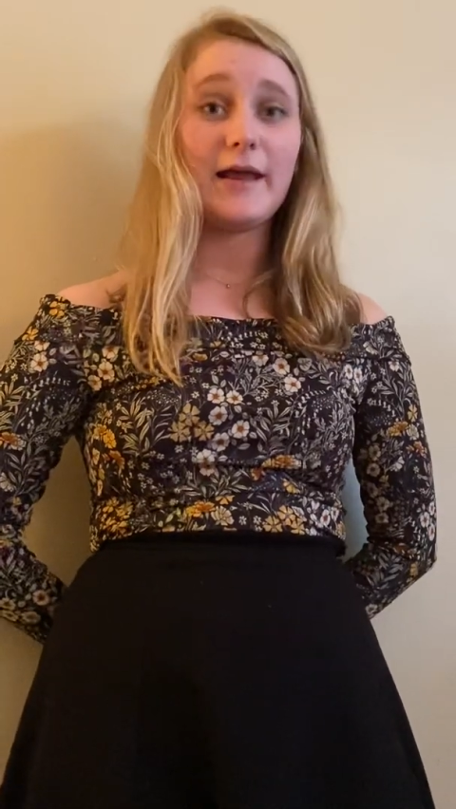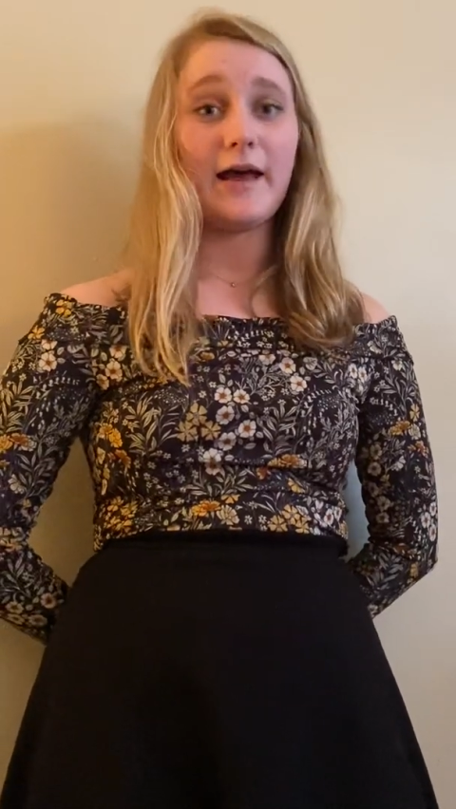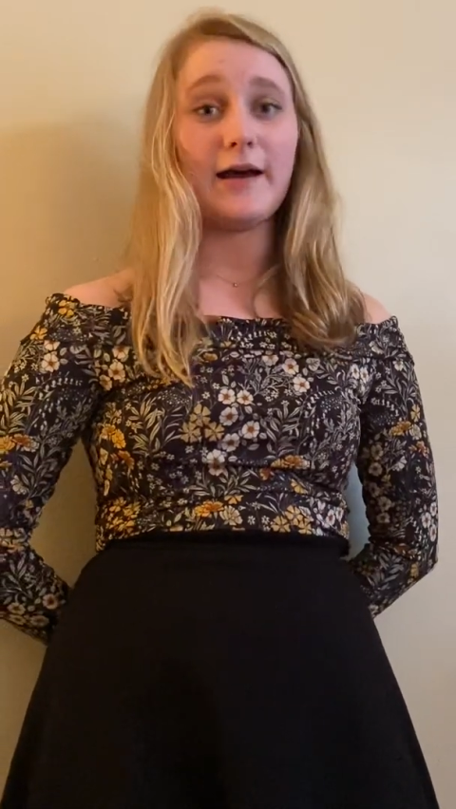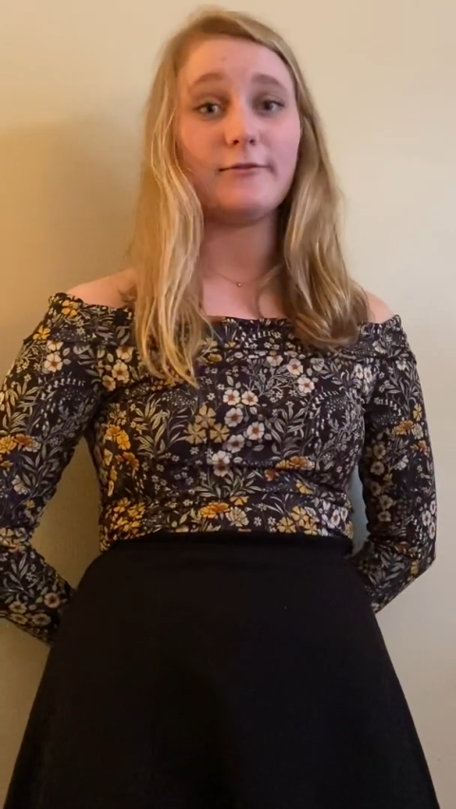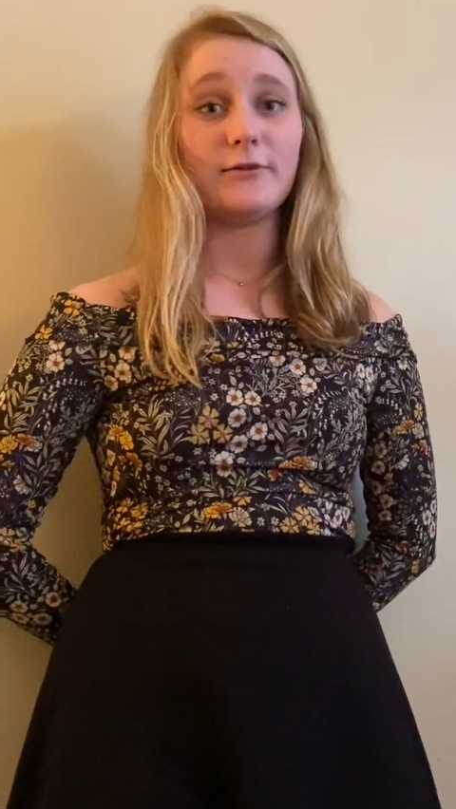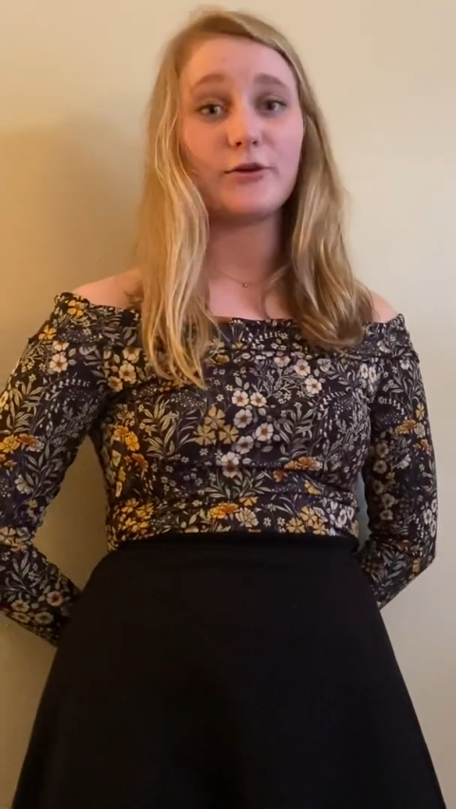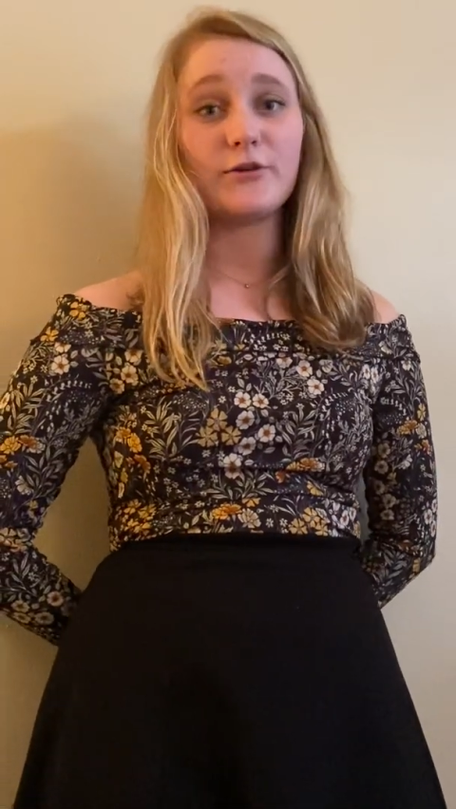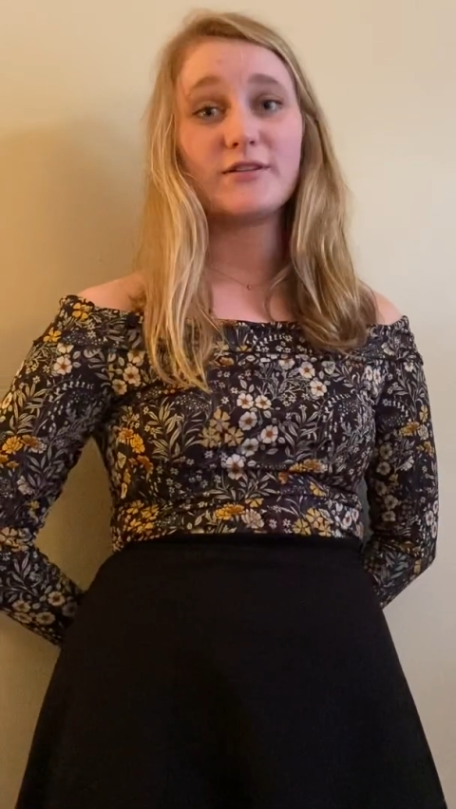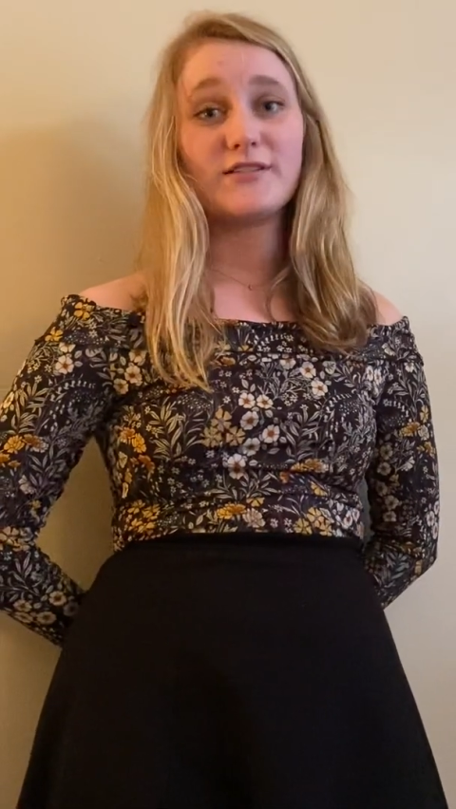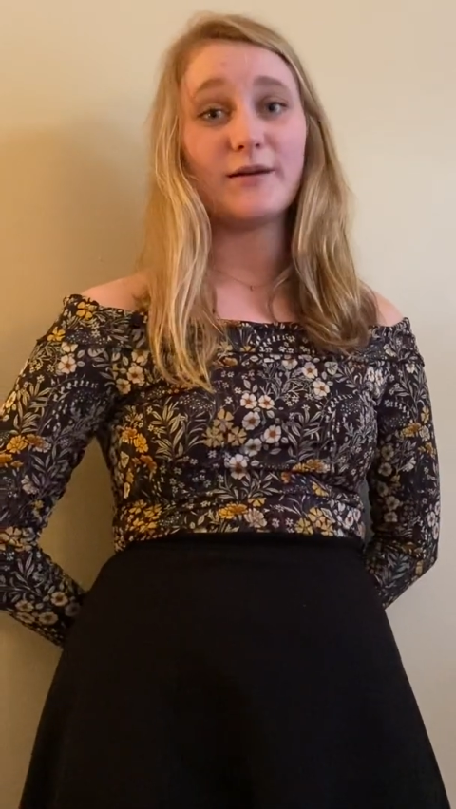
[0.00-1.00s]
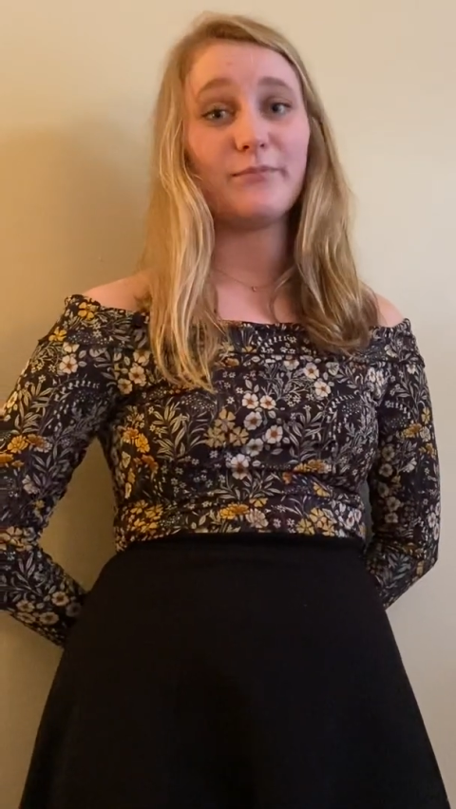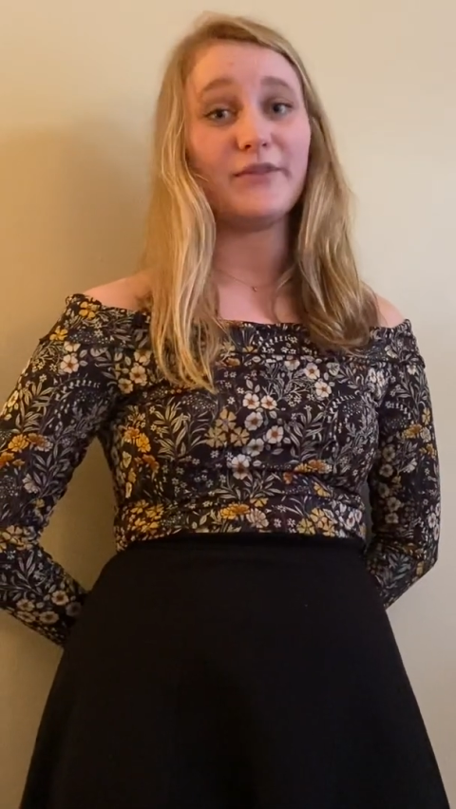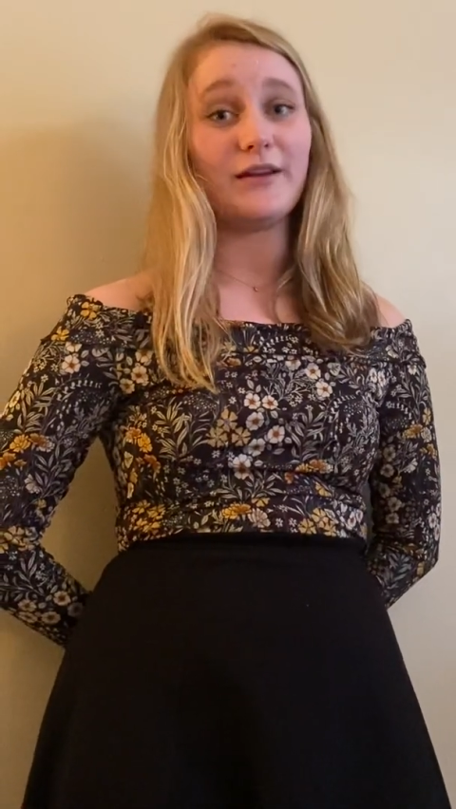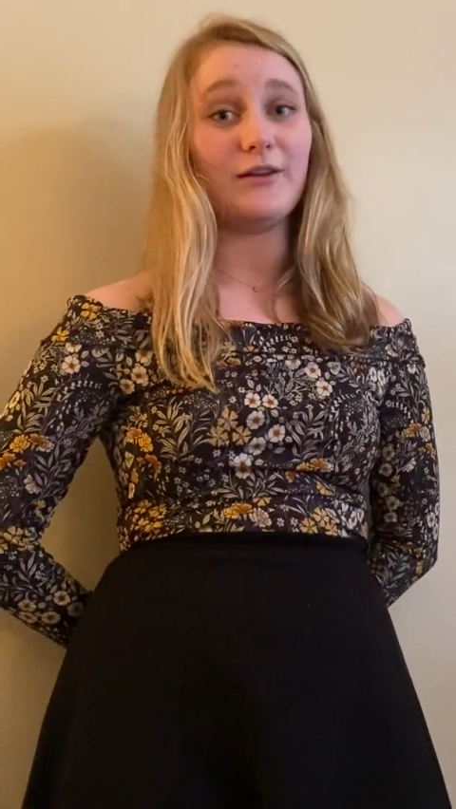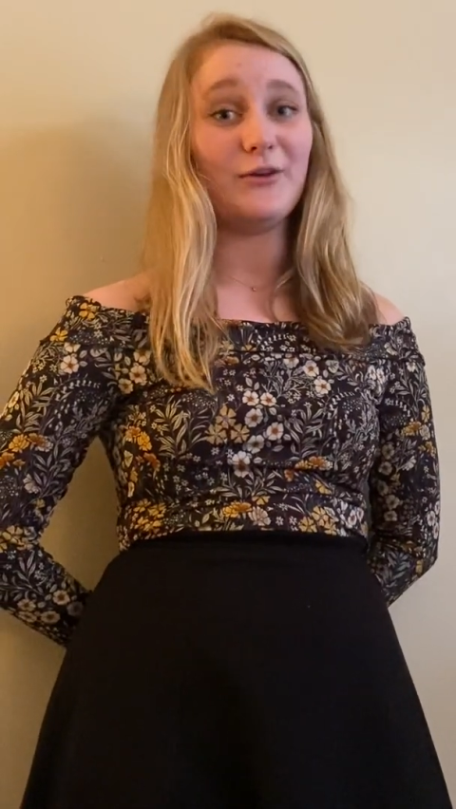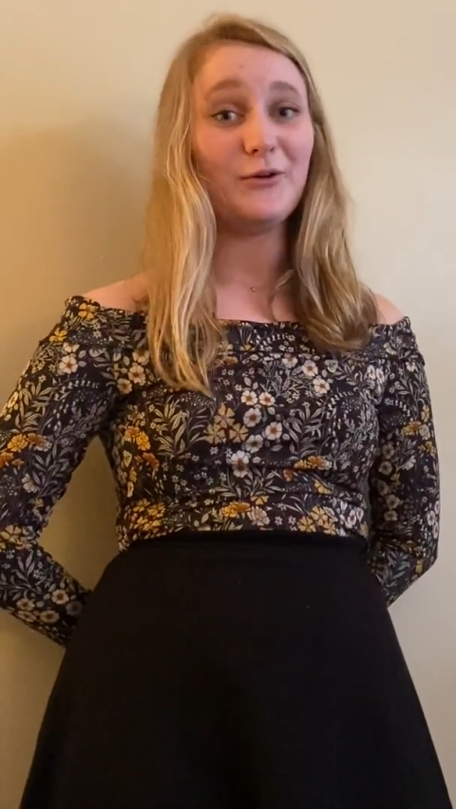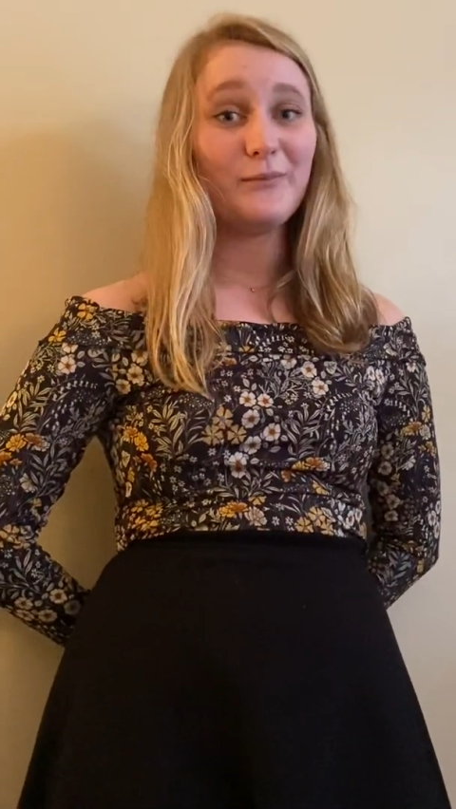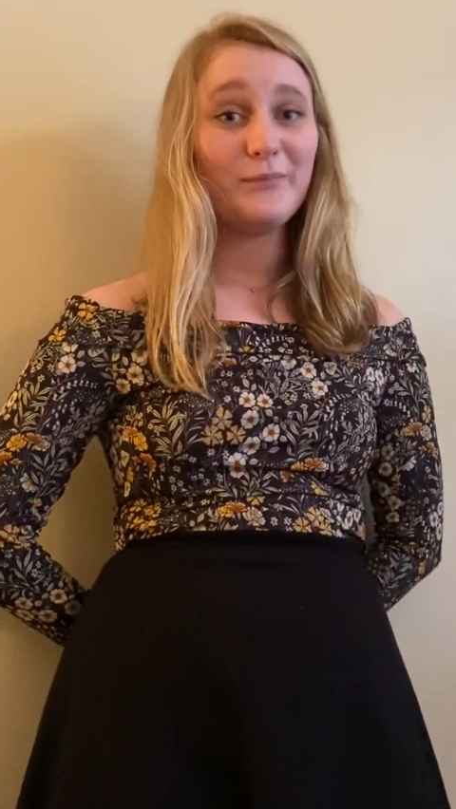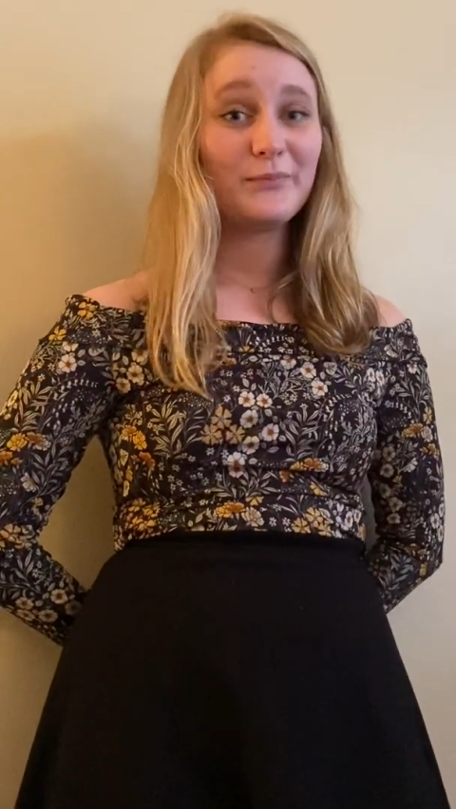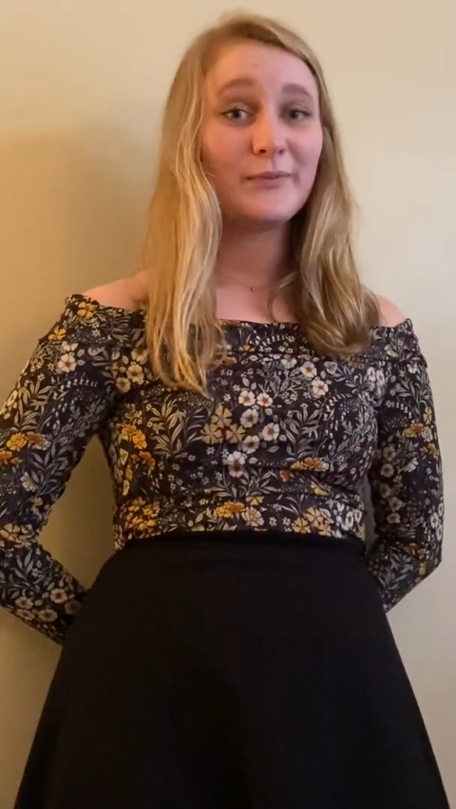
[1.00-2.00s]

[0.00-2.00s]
and have learned something new.